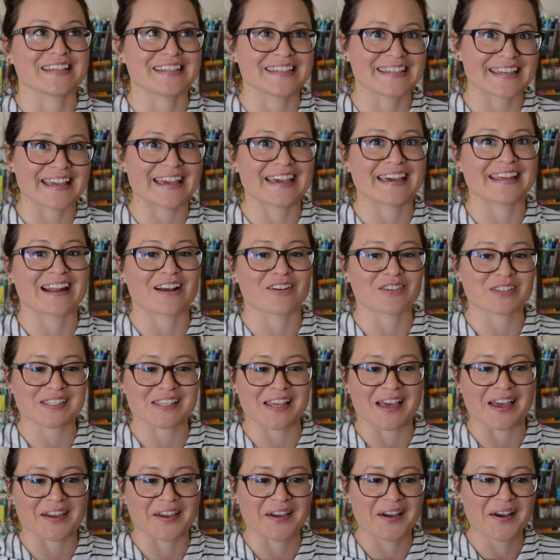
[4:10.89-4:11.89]
Again, I was
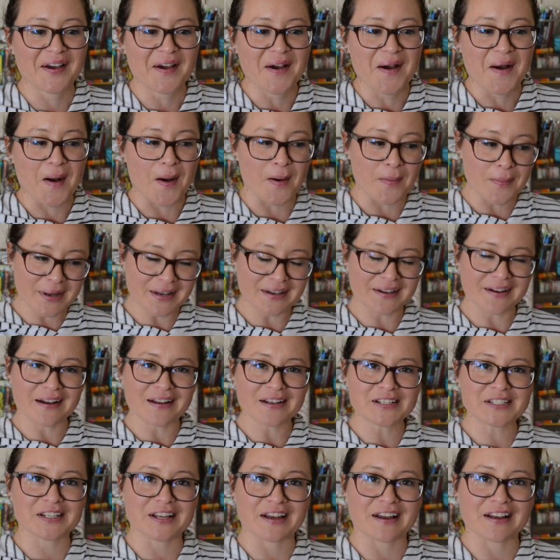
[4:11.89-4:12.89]
like, oh my
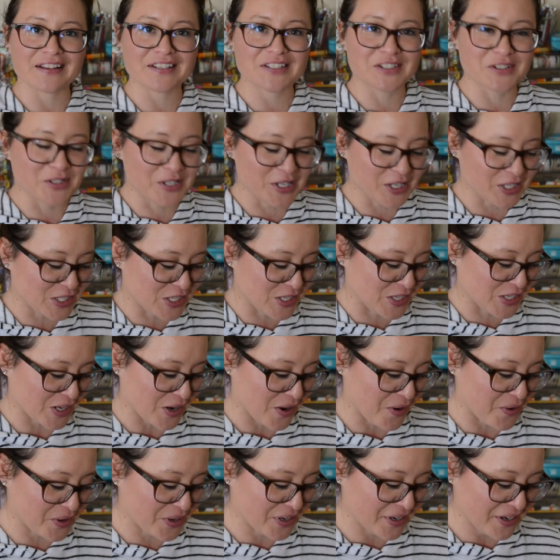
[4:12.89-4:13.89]
gosh guys, you did
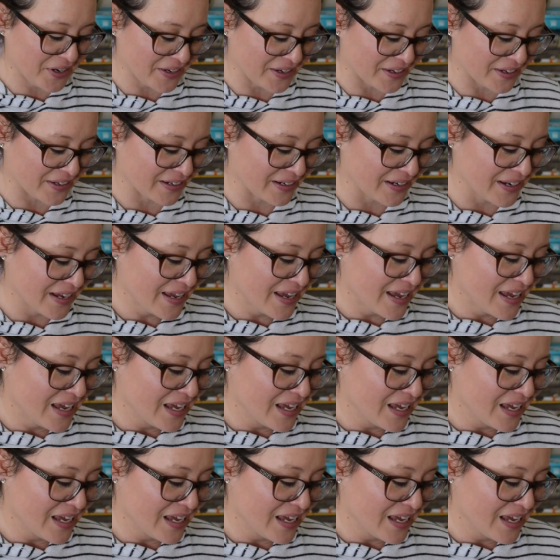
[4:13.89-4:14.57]
so good.